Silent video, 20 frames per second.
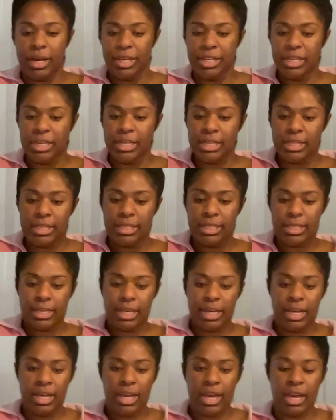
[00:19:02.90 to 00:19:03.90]
onions.
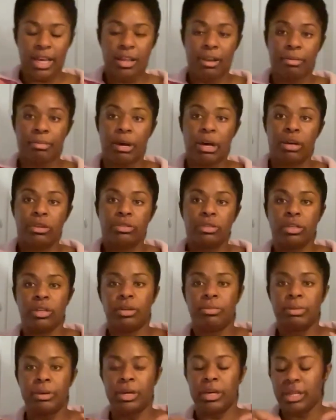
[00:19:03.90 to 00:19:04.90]
And I'm also
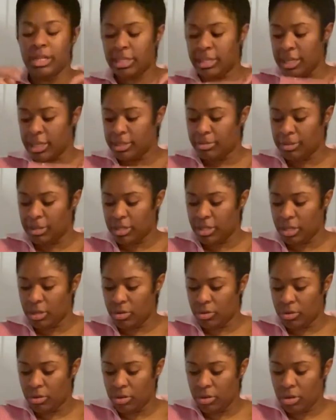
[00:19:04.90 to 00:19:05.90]
going to put sesame seed
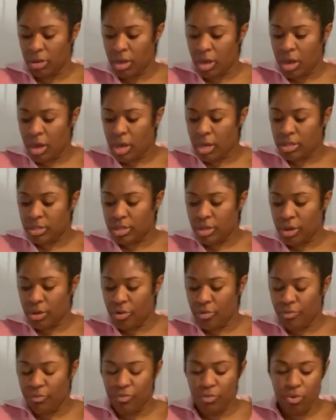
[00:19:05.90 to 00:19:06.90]
oil.
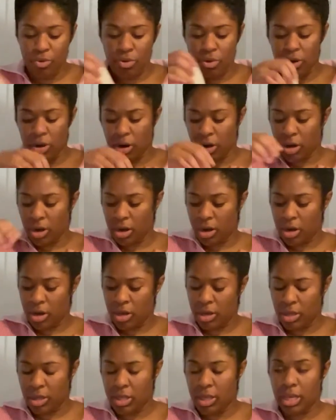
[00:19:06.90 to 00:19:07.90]
So for
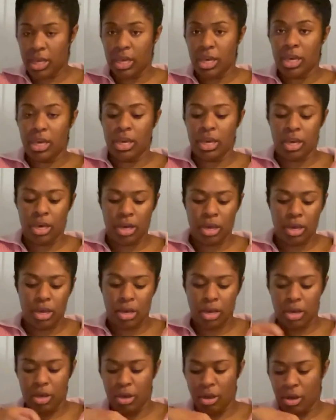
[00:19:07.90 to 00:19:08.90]
the
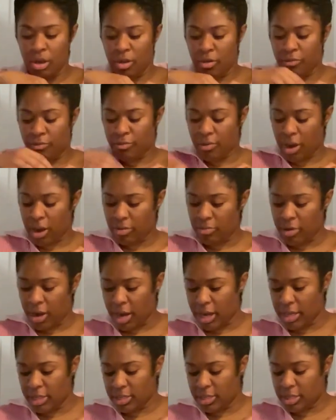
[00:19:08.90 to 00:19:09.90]
fried
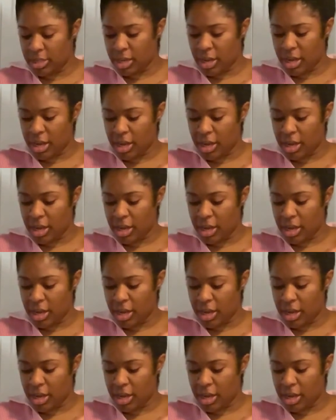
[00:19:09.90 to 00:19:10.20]
rice,